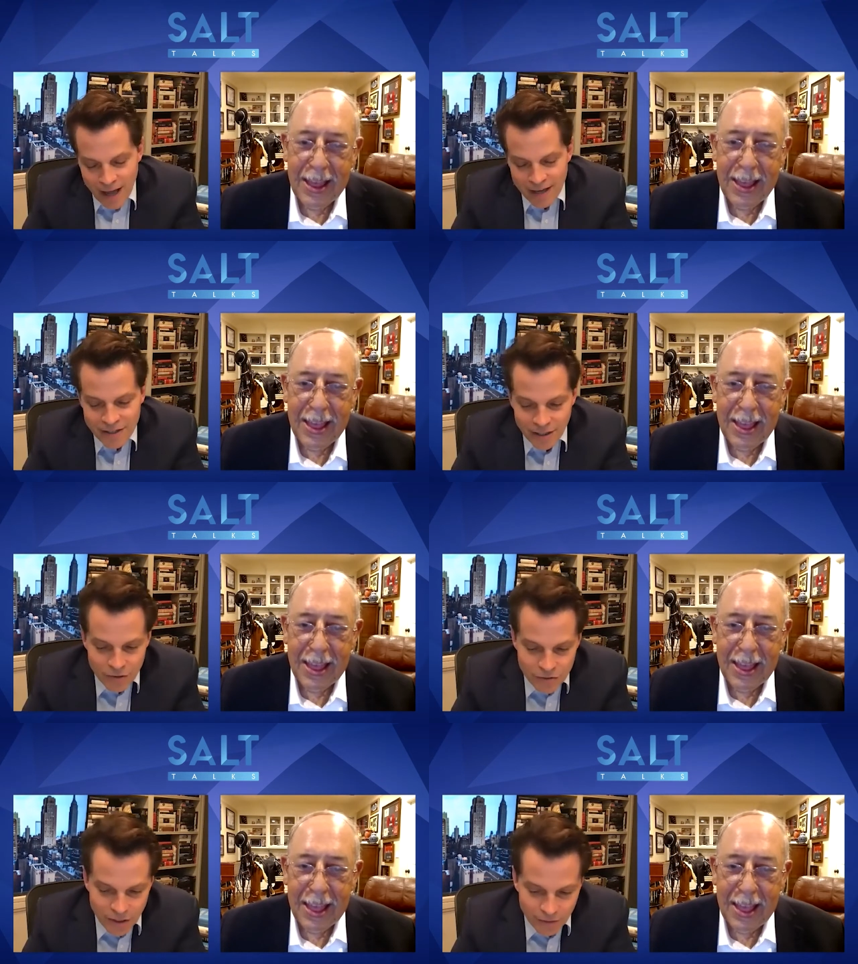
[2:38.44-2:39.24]
Speaker 1: how did you get
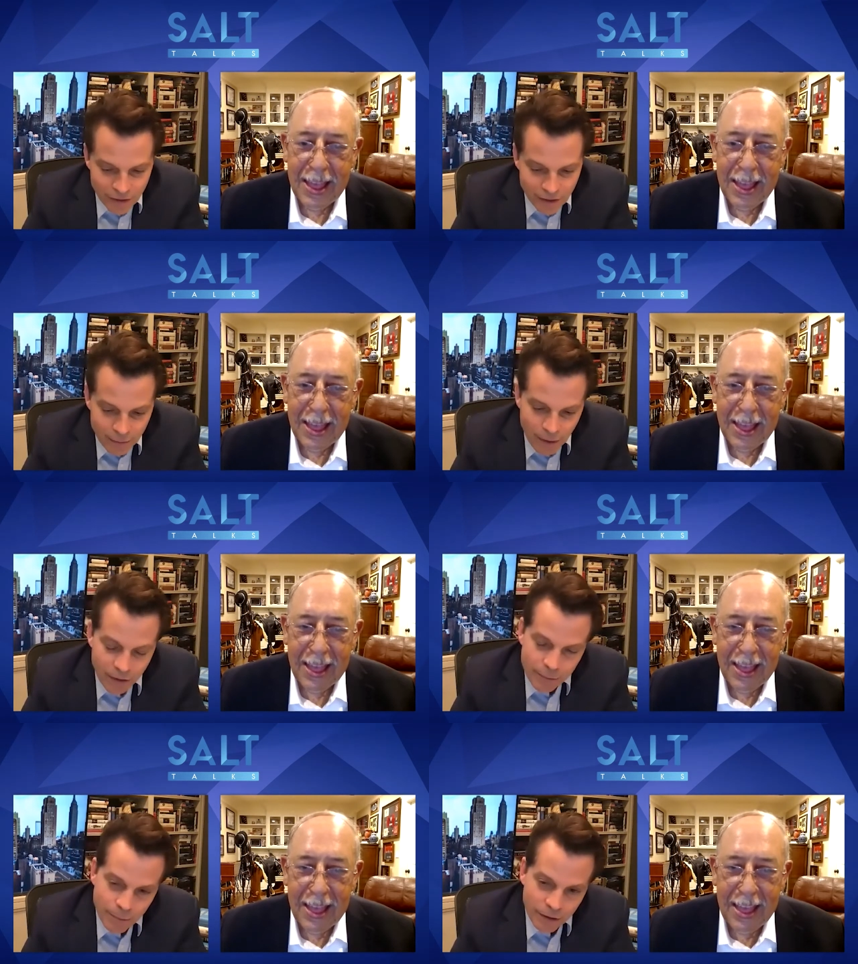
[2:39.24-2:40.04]
yourself into the
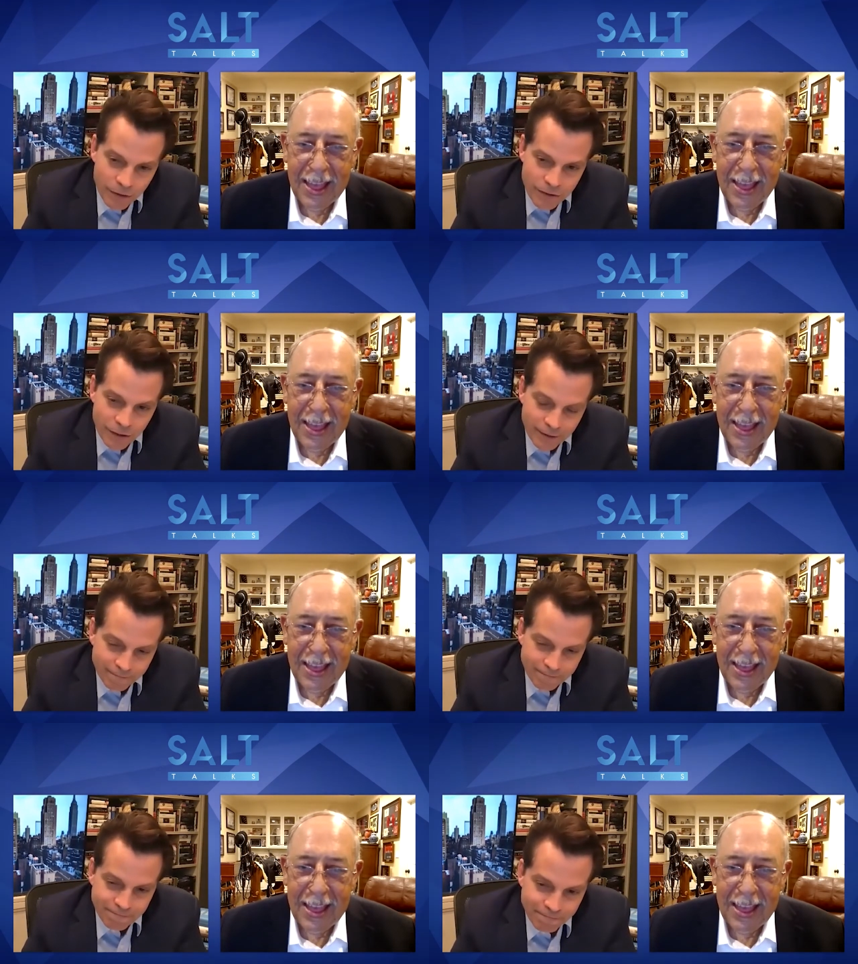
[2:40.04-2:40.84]
American
Speaker 2: military?
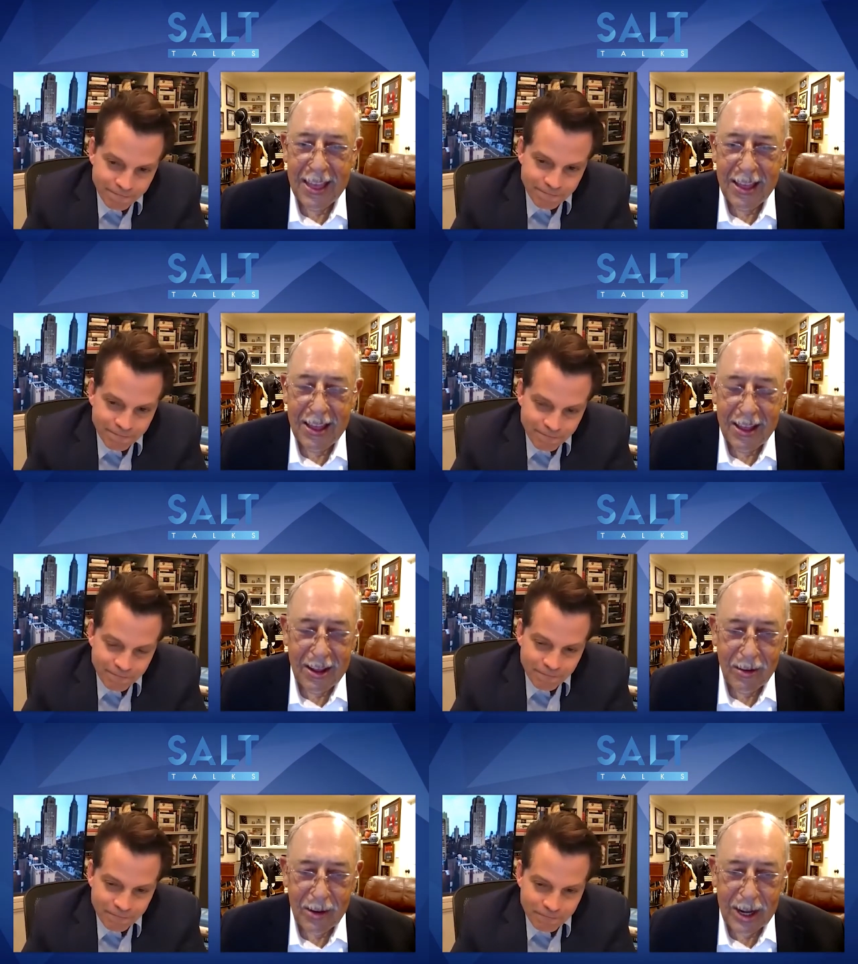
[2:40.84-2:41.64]

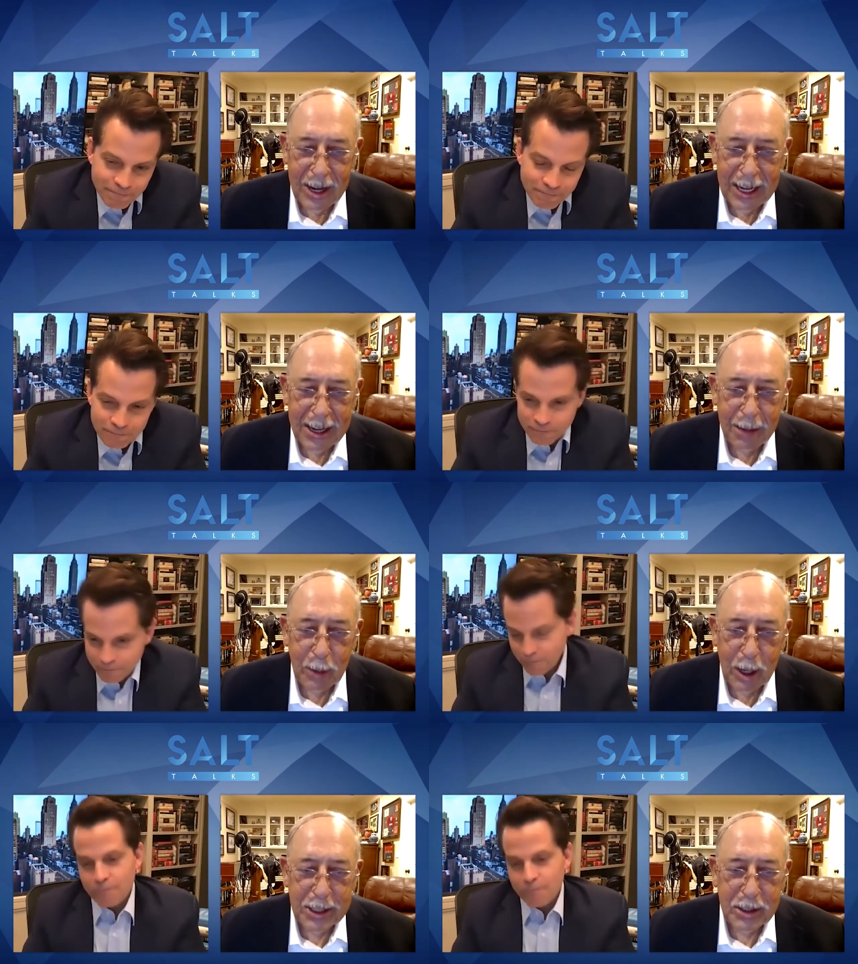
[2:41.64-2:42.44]
Well, good
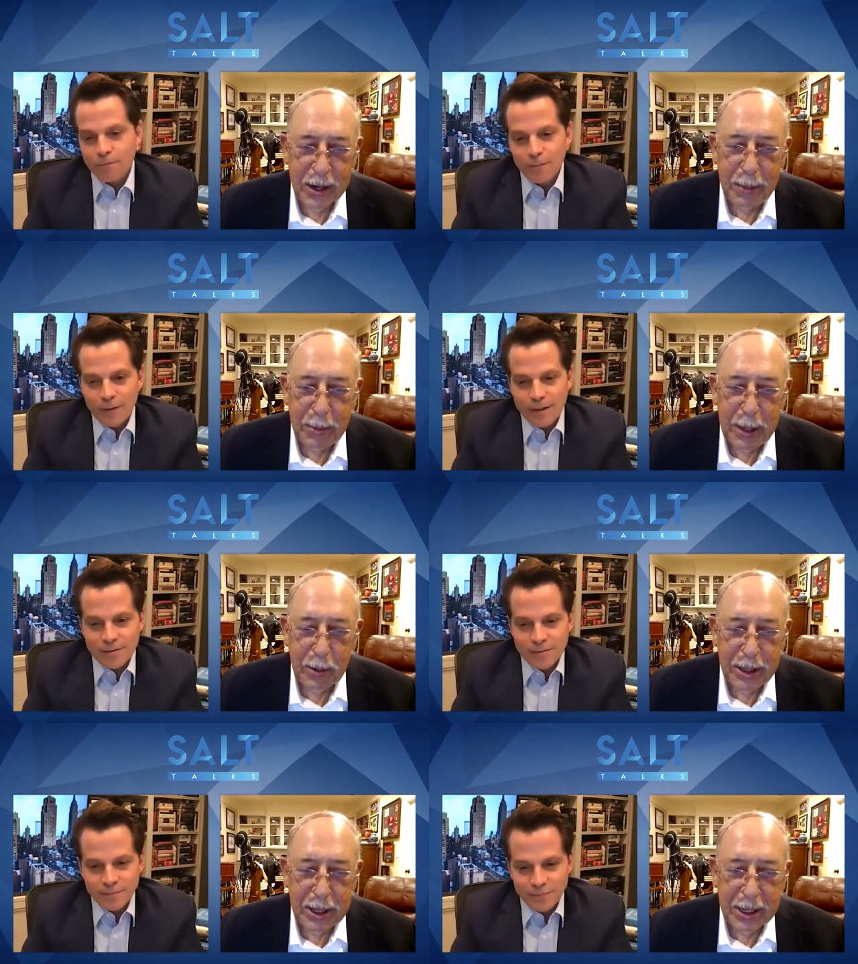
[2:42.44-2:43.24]
morning. It's great to be
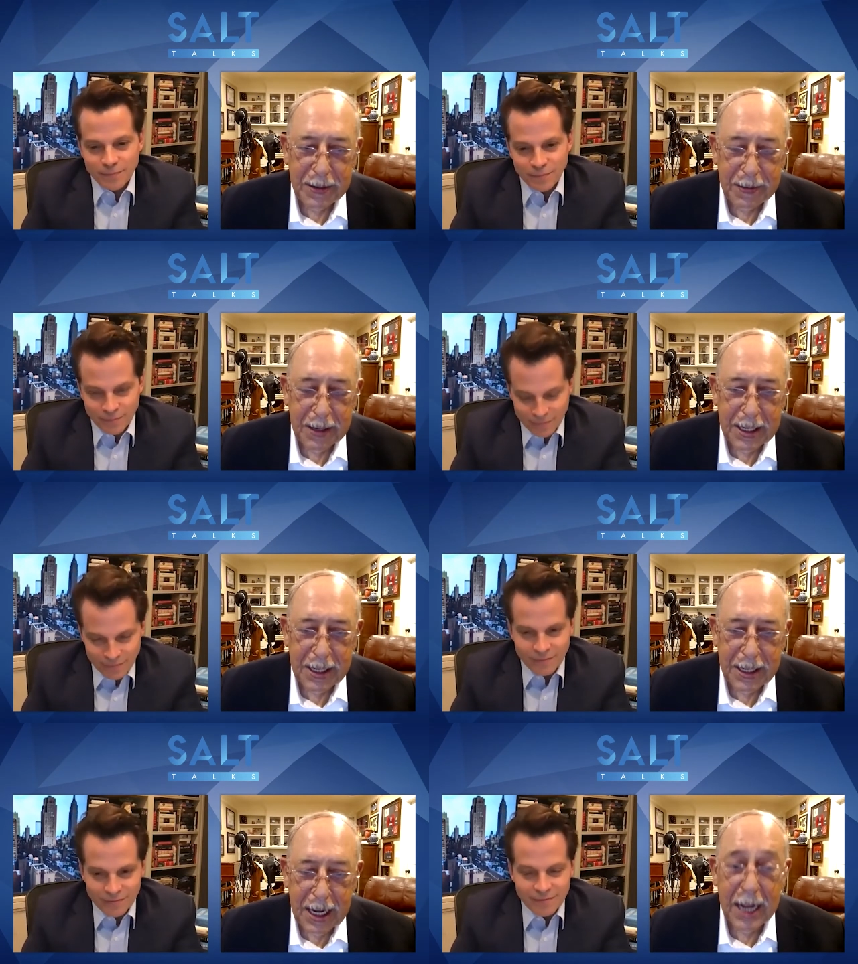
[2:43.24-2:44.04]
with you.
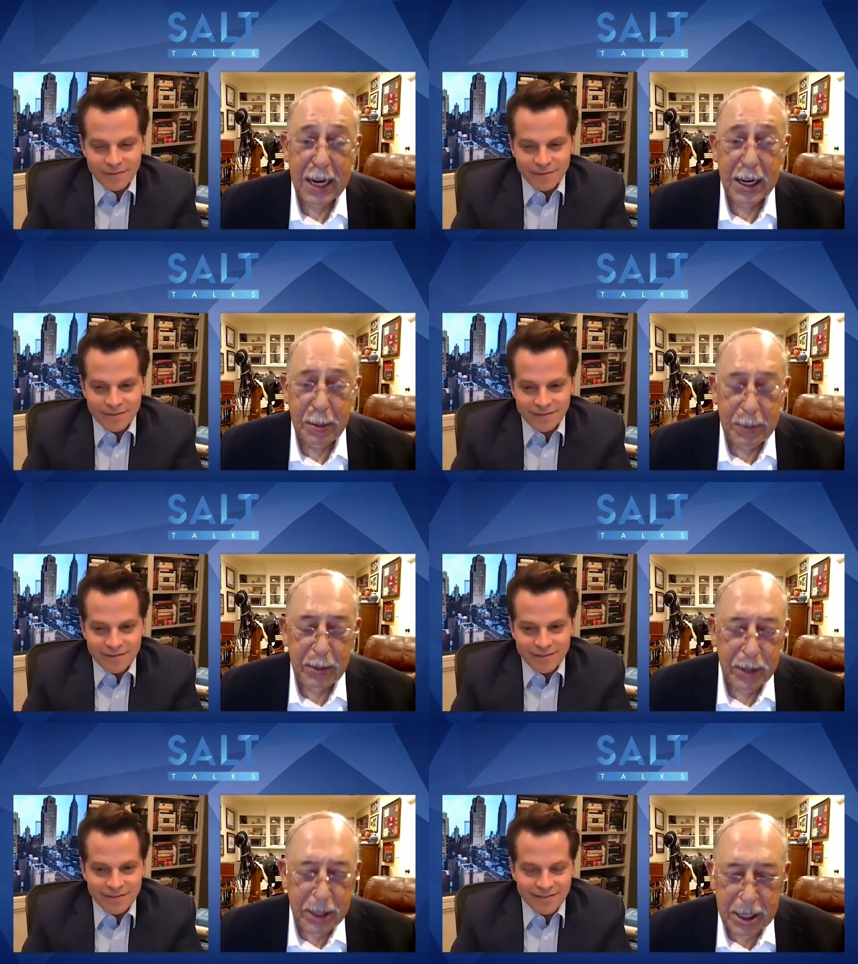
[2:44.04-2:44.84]
Uh, honored to be
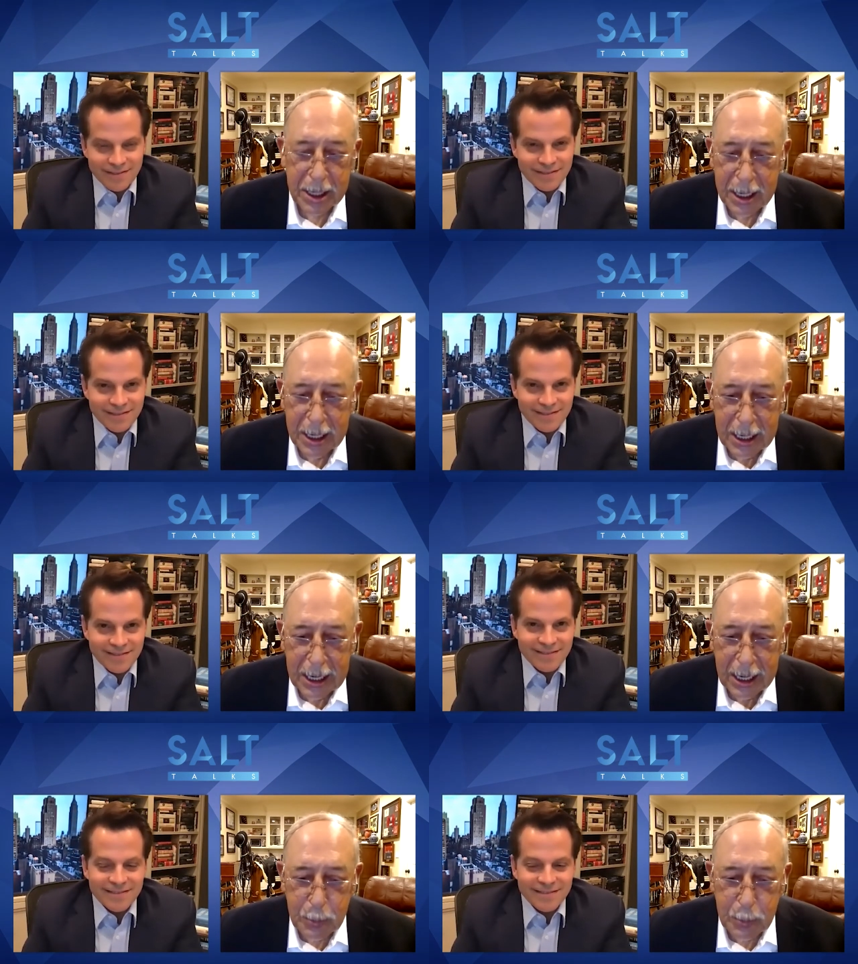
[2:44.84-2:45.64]
with you.
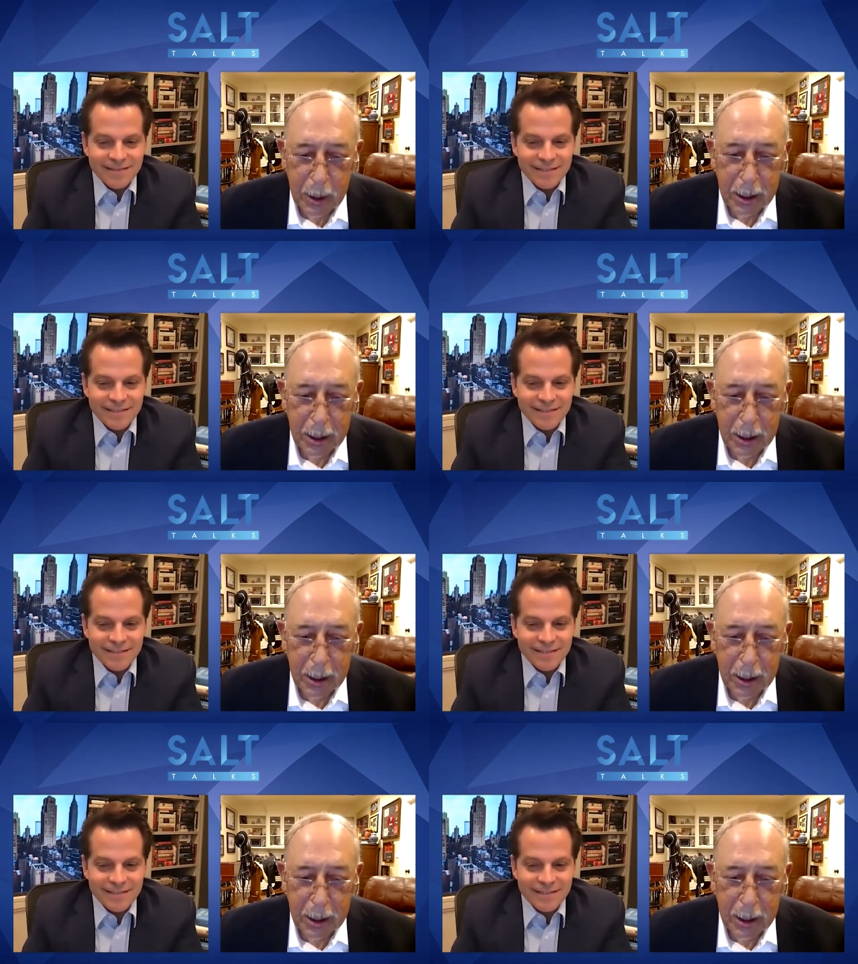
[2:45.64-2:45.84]
I was born in a